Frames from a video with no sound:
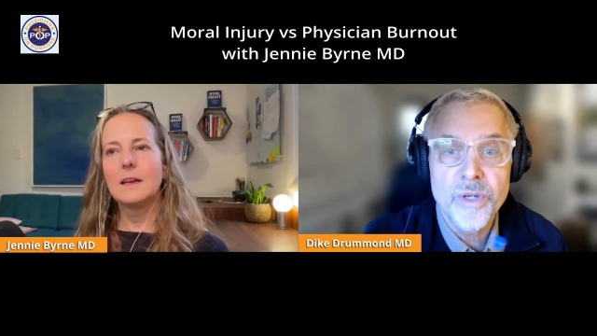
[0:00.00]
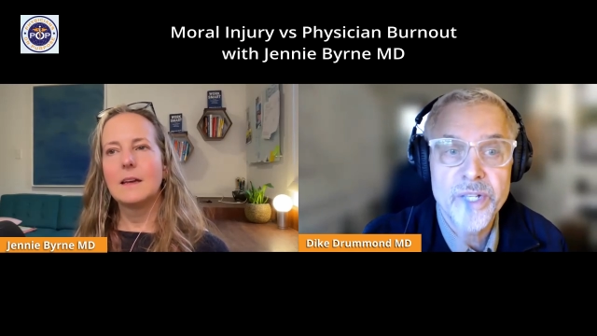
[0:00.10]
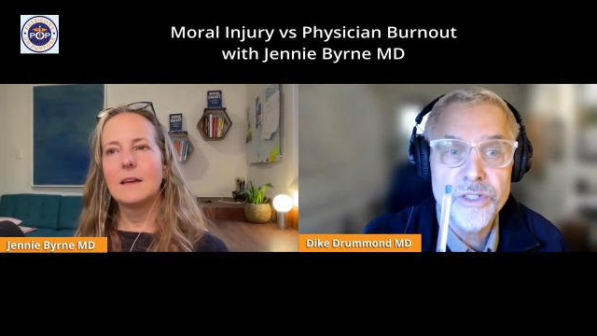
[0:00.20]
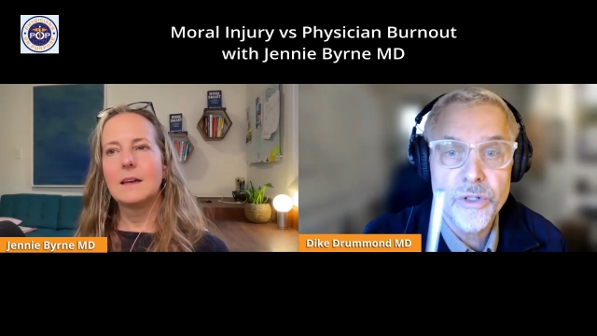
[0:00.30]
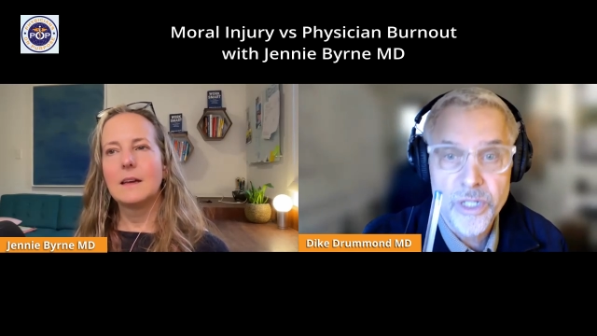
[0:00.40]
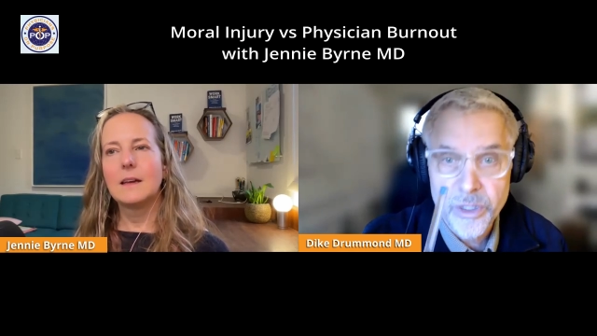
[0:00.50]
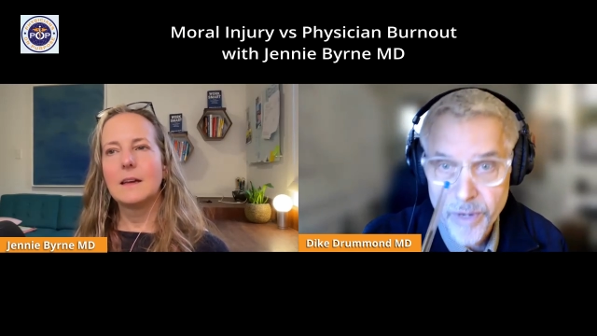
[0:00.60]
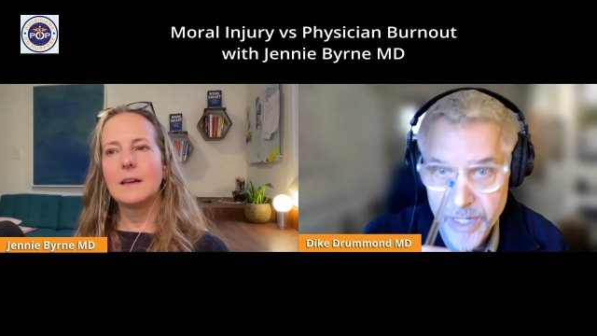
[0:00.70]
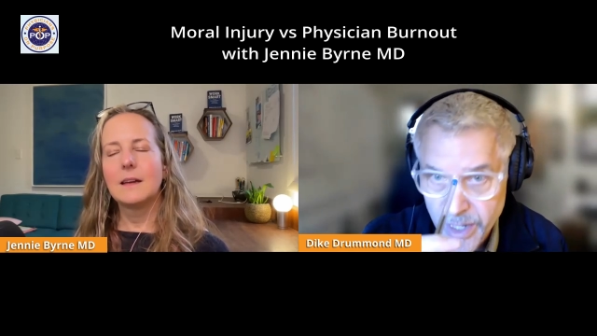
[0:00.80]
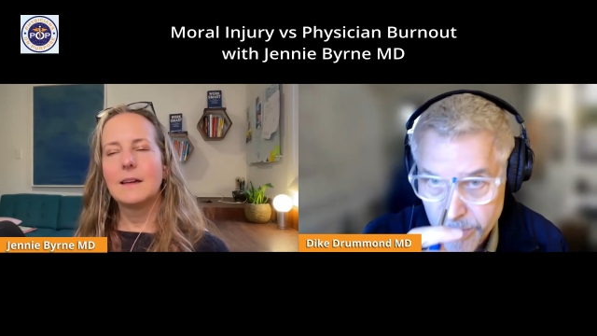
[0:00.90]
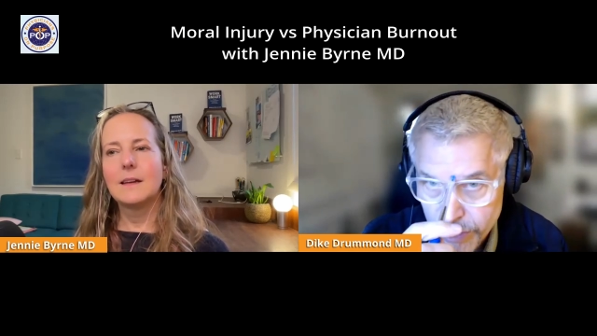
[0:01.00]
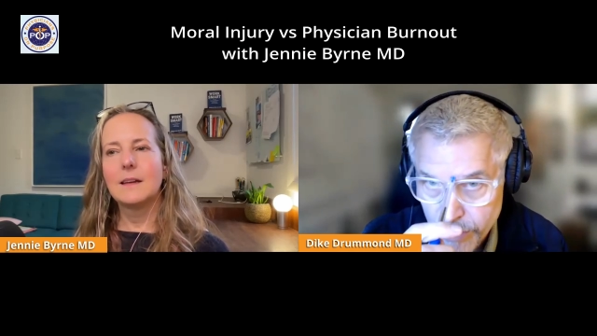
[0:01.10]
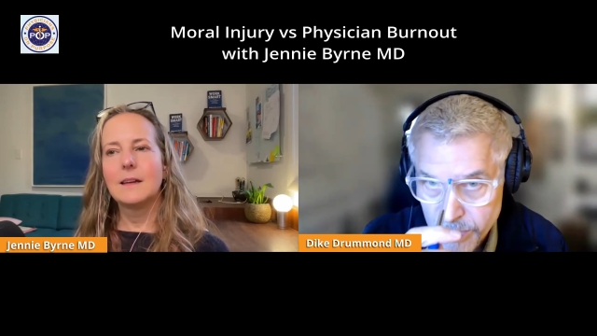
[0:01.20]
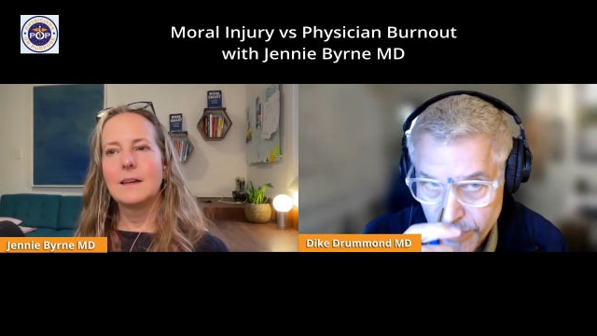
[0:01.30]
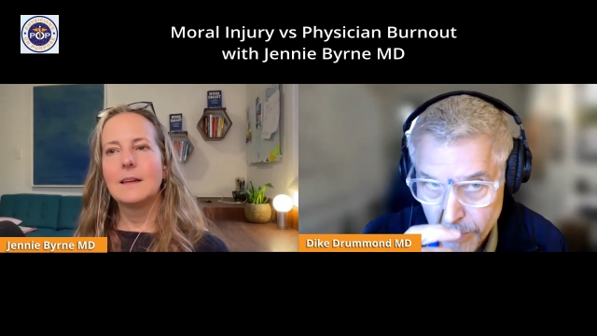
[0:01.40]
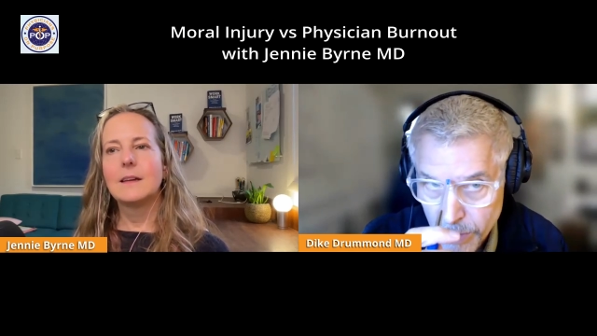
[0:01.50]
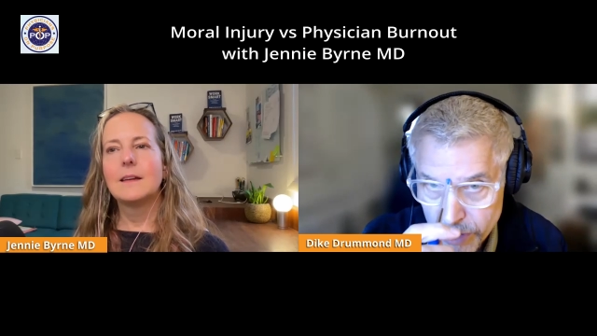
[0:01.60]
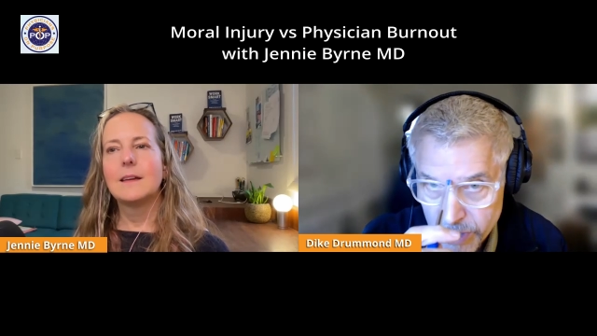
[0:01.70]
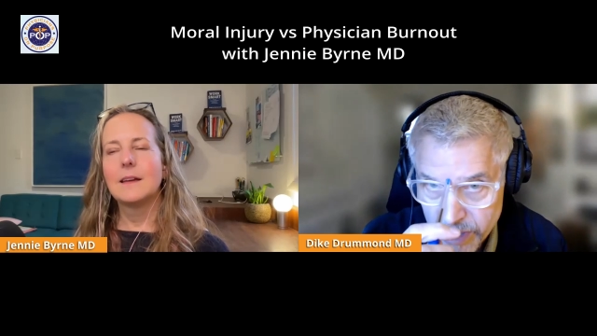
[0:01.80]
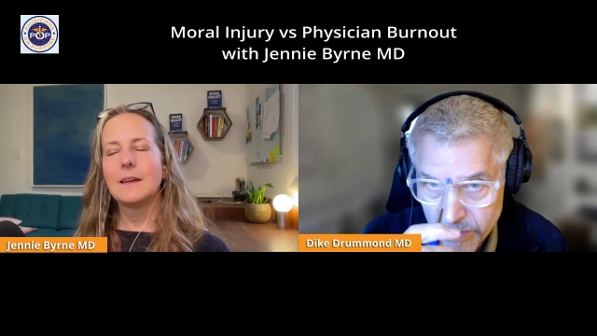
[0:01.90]
Speaker 1: internally right now in terms of
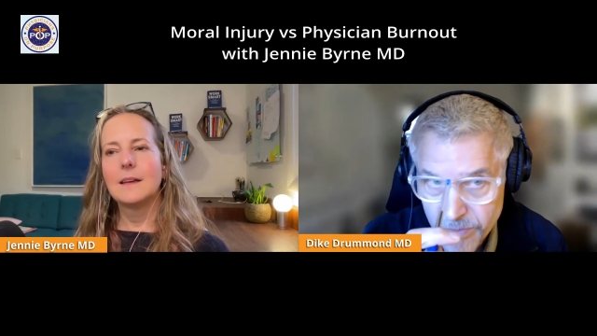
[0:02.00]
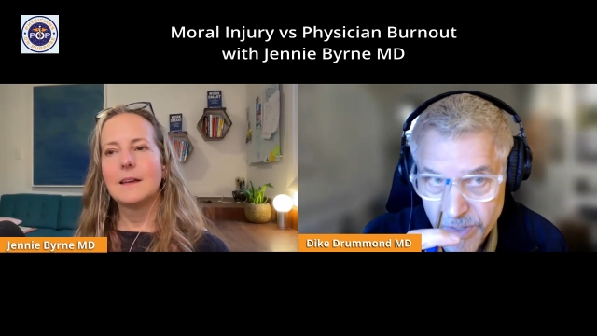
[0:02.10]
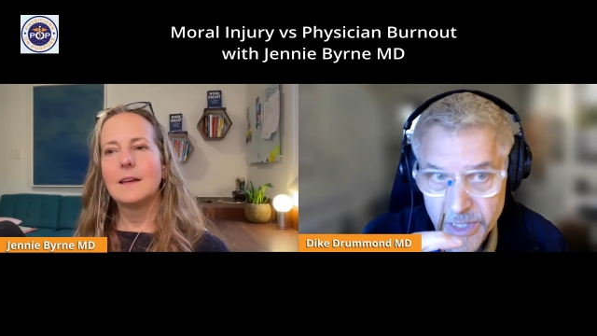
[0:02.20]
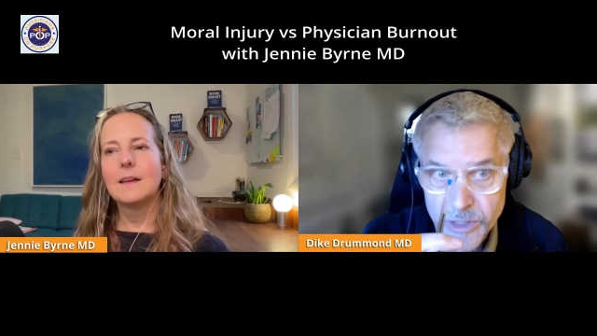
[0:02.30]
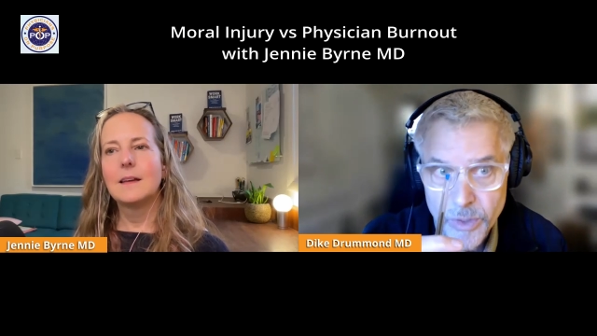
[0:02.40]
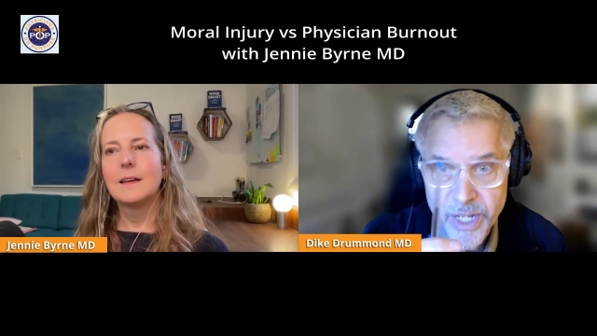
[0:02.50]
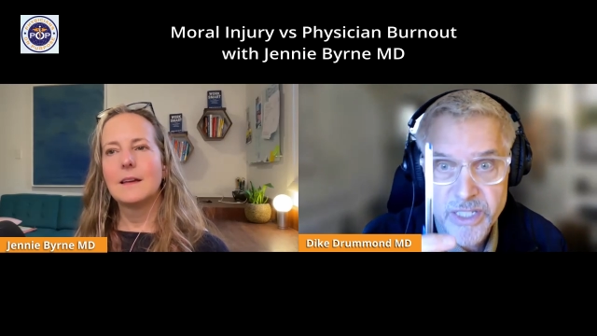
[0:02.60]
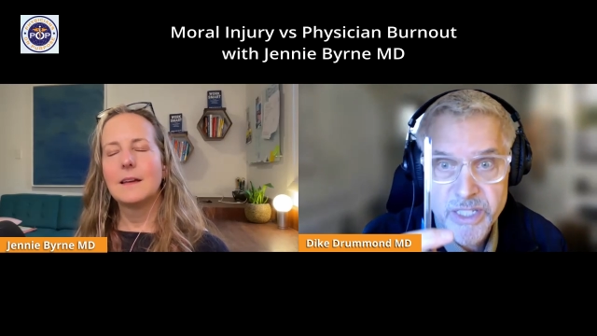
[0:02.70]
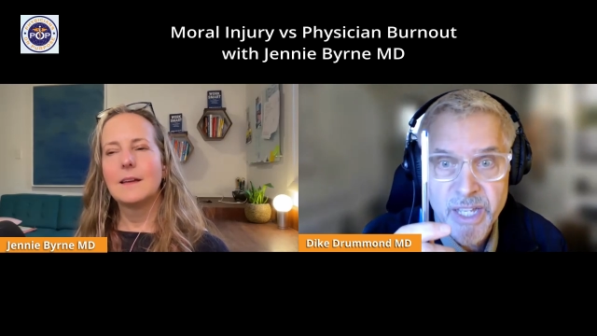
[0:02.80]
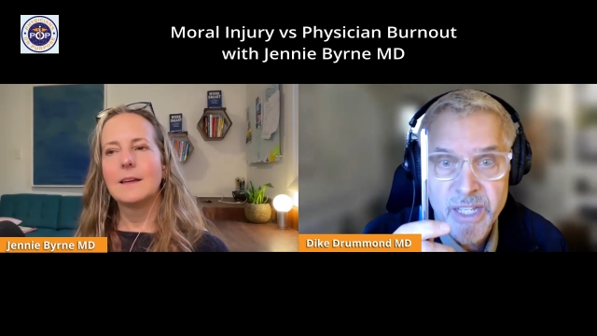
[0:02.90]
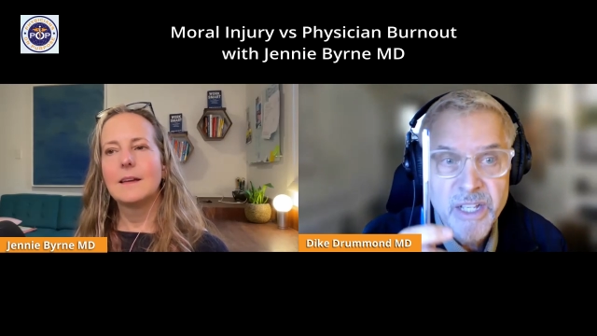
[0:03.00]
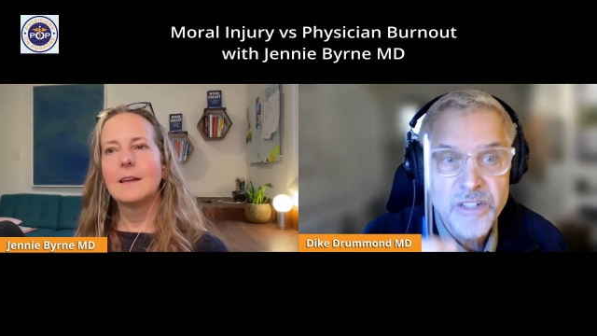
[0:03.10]
emotions and feelings when I say